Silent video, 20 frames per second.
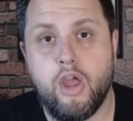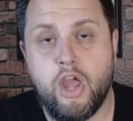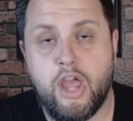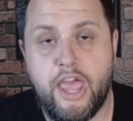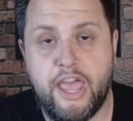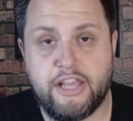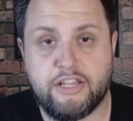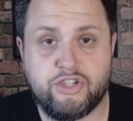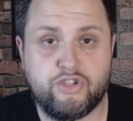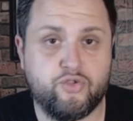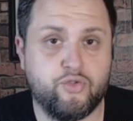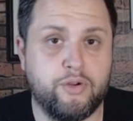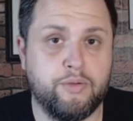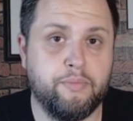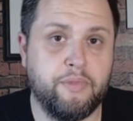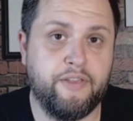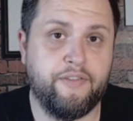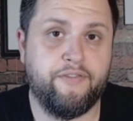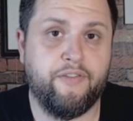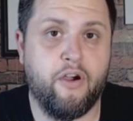
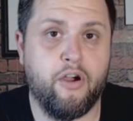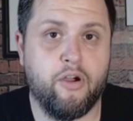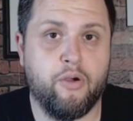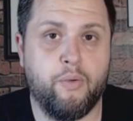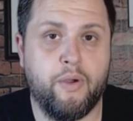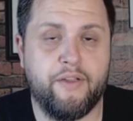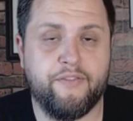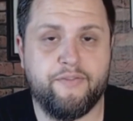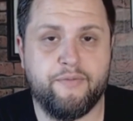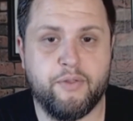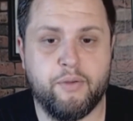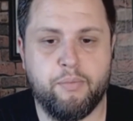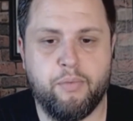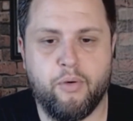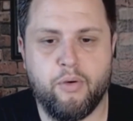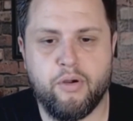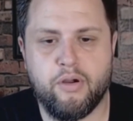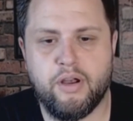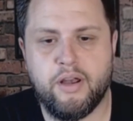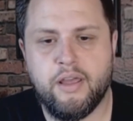extremely far away from the
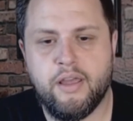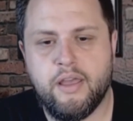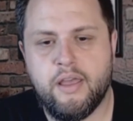board.